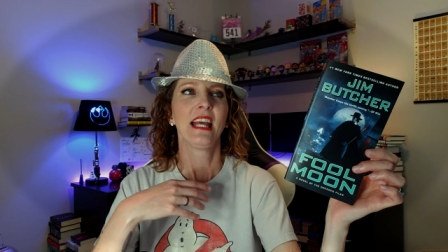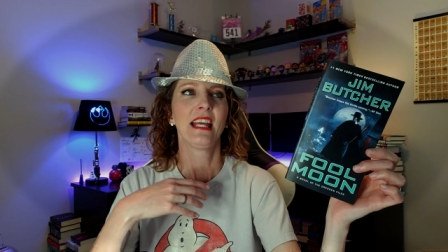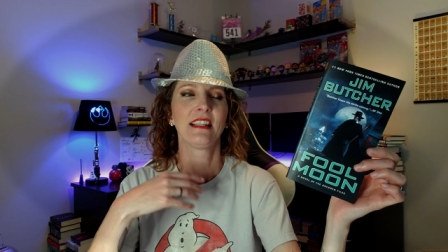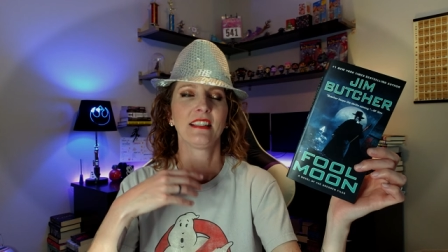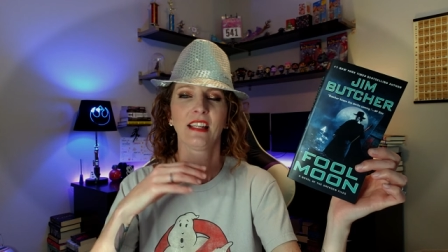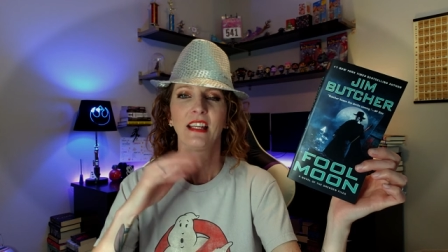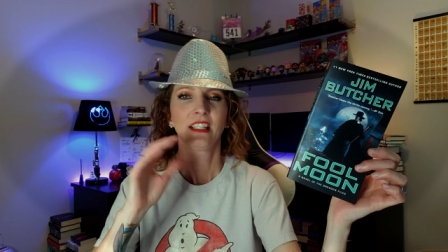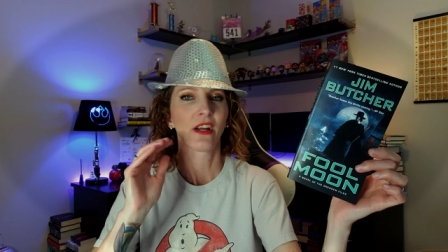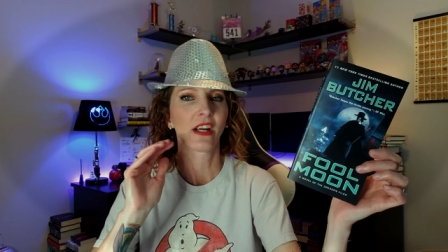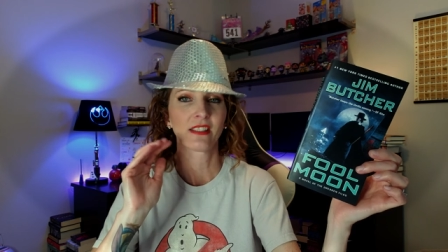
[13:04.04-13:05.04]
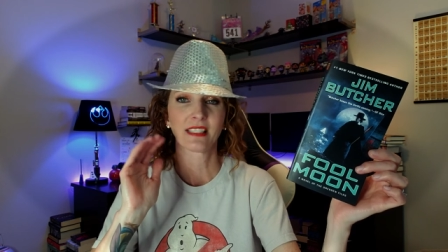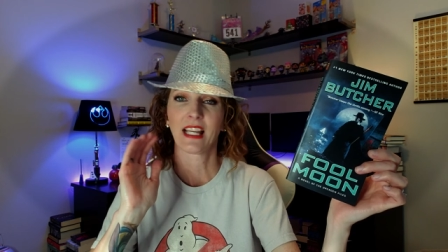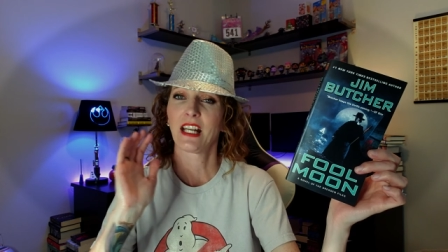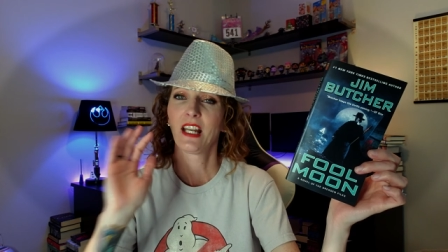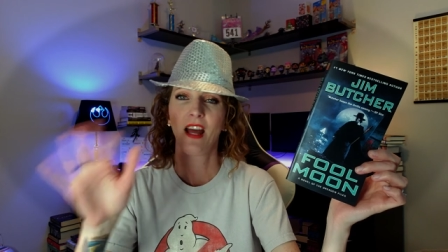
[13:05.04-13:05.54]
And, you know, Harry's
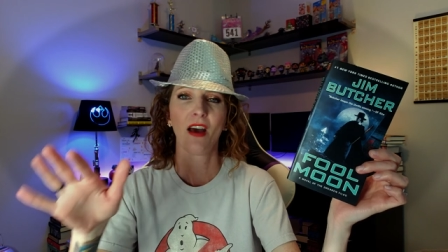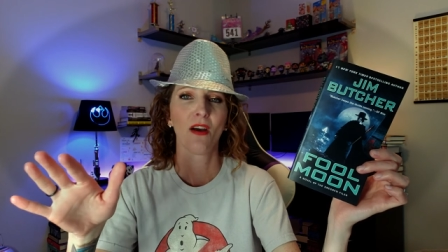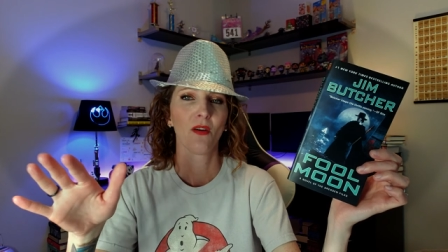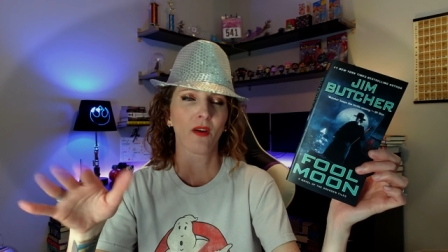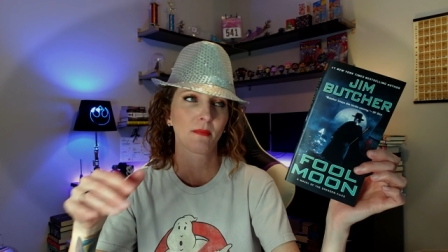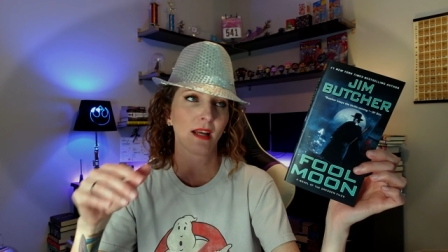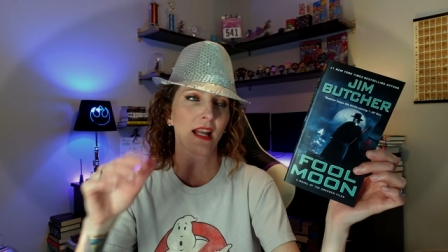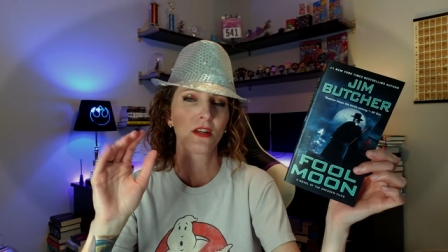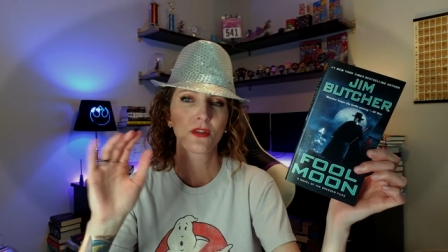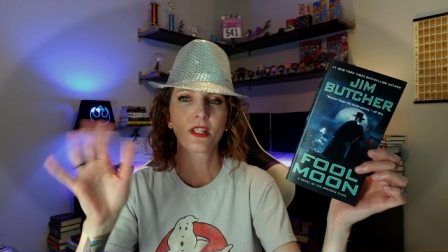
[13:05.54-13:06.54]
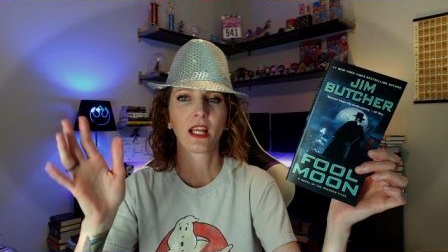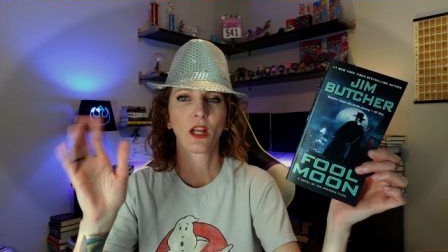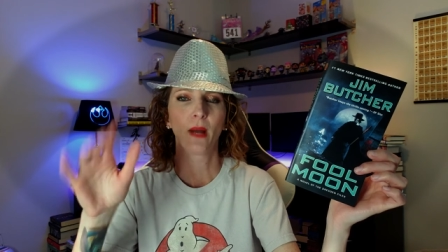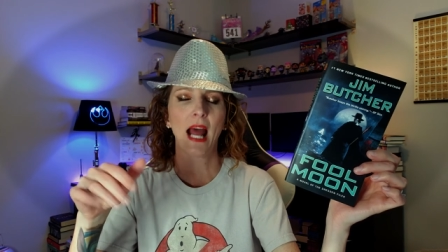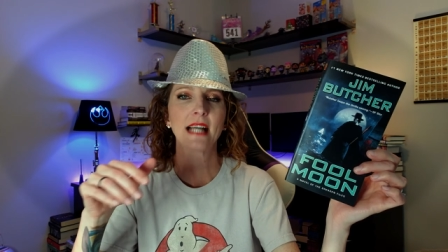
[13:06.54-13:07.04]
like, no, I'm not
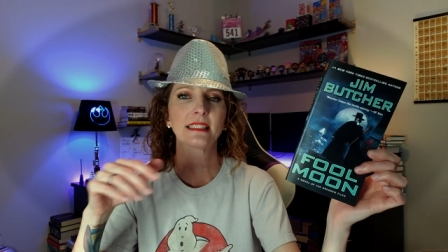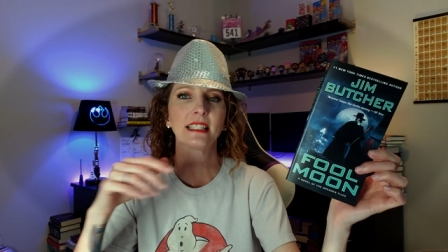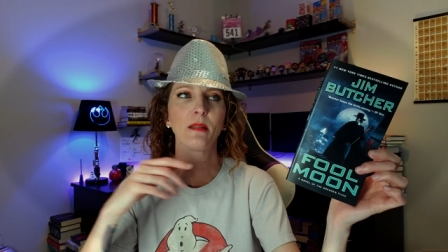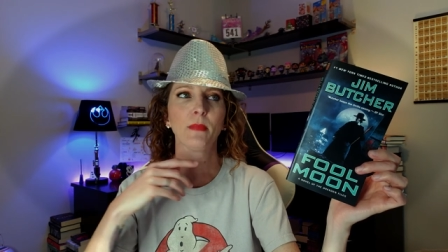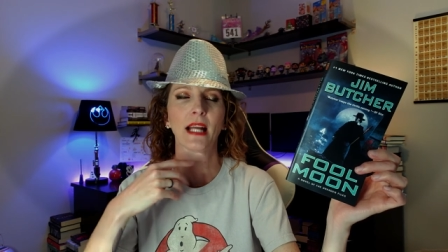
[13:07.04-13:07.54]
interested, quit asking.